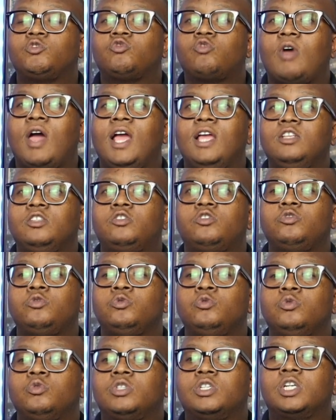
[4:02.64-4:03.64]
trying
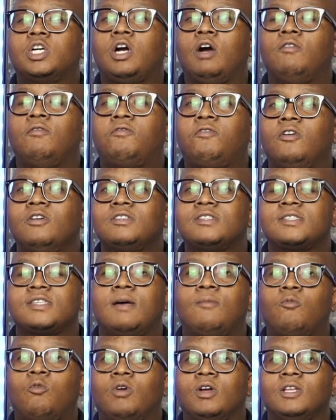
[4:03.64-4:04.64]
to comfort
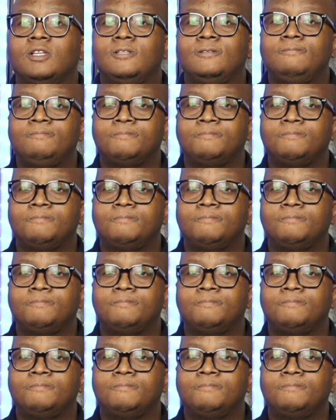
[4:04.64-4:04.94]
someone.